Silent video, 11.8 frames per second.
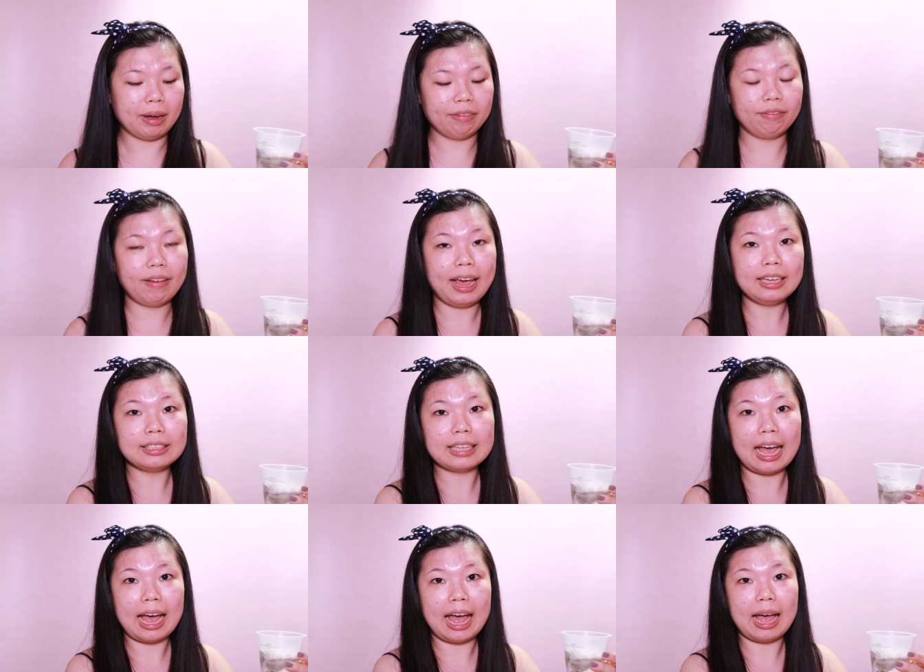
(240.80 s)
my face
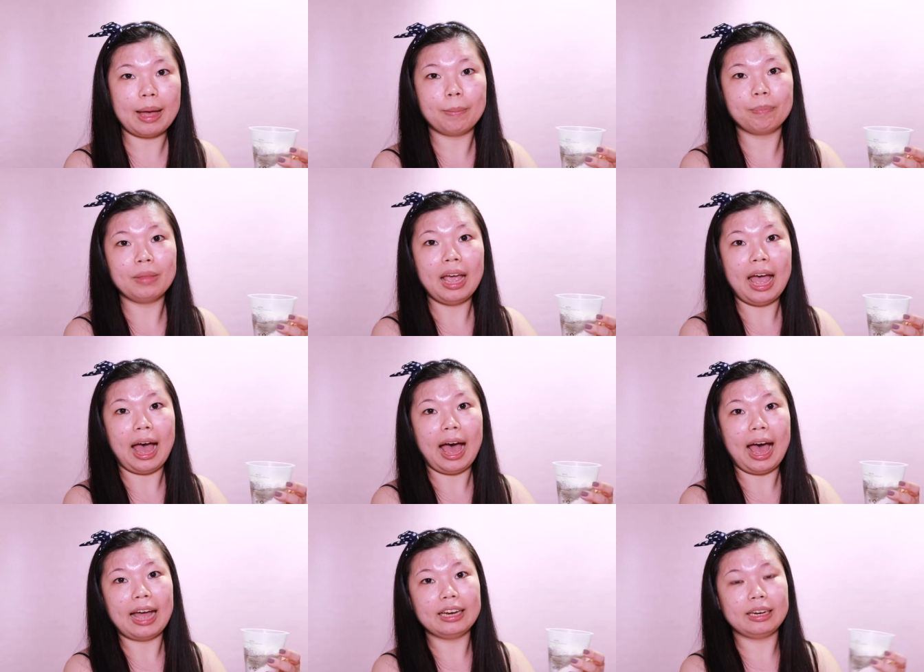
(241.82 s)
and
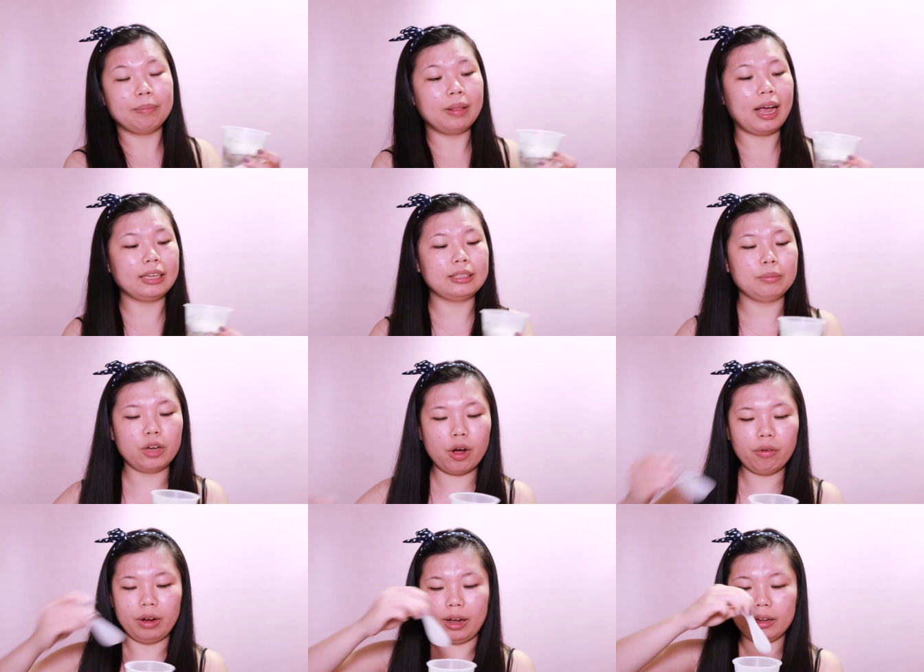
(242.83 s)
applied some
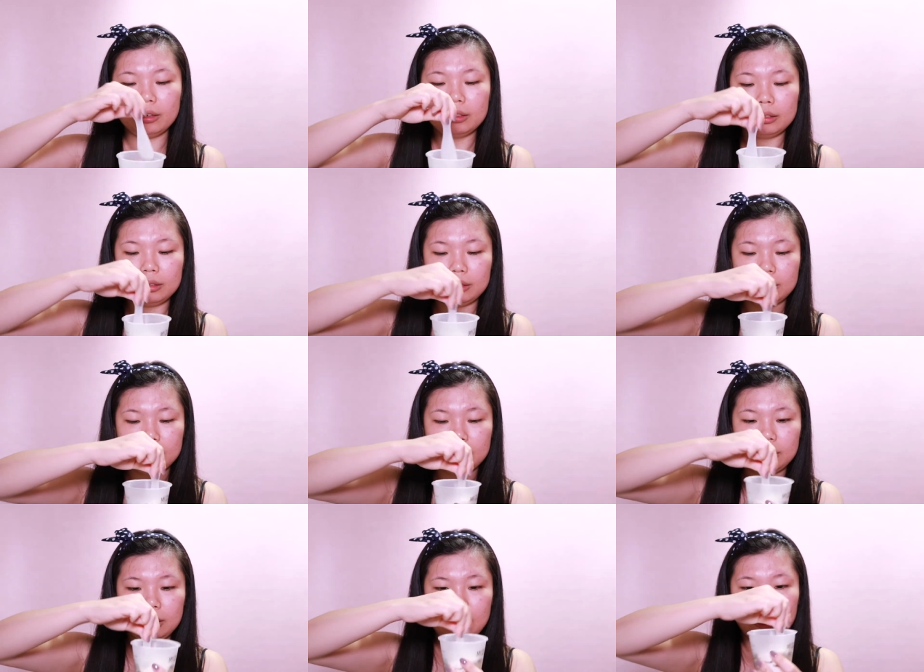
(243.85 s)
toner,
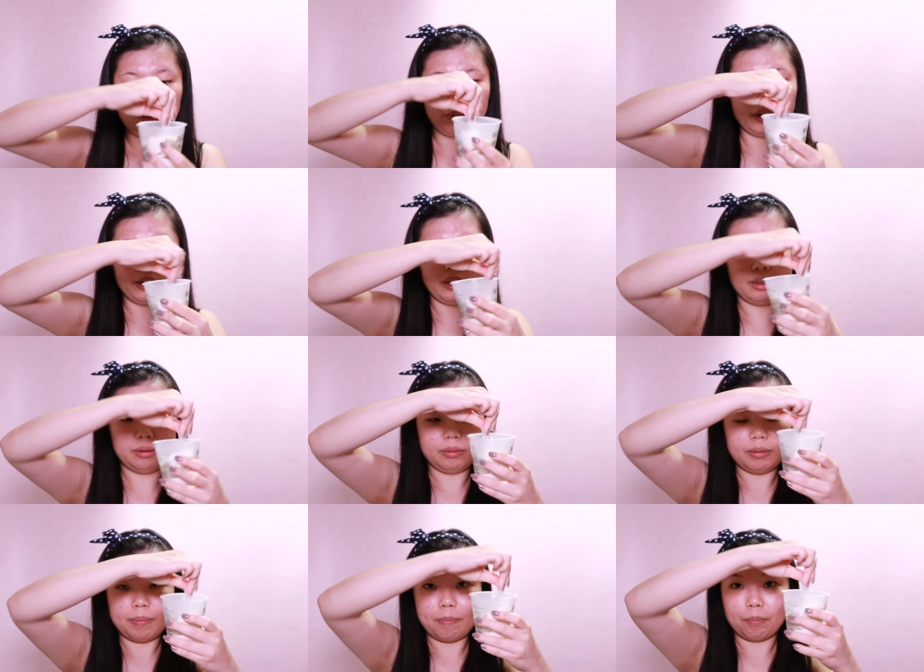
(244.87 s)
and I'm gonna
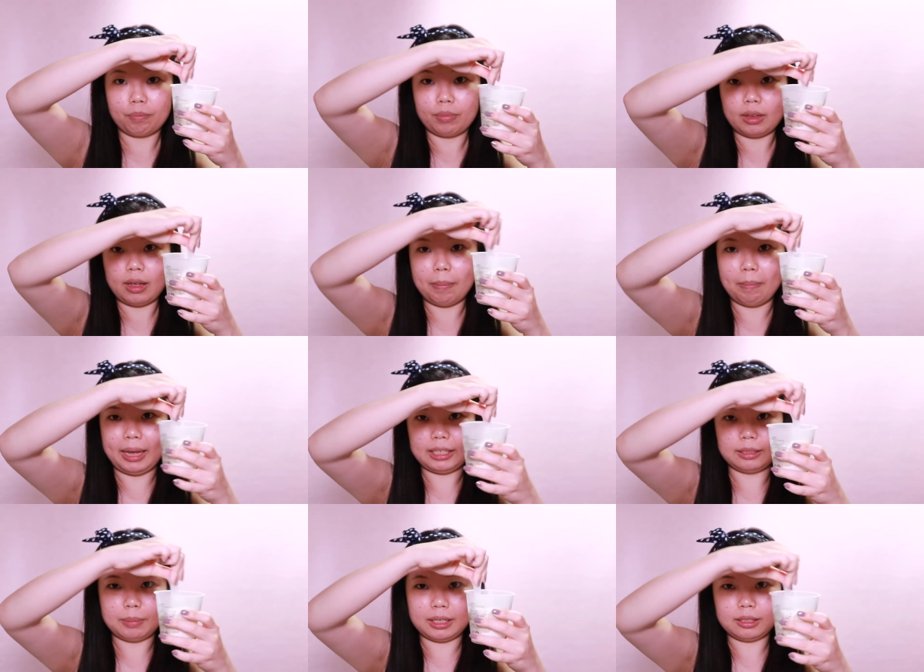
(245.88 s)
mix.